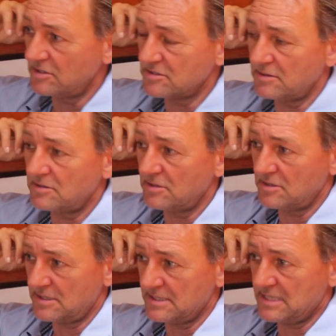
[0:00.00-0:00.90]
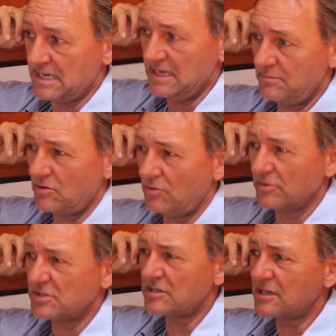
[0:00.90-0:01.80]
is it the same, or
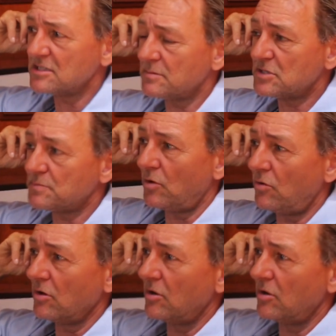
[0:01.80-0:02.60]
gennaker is a bit smaller?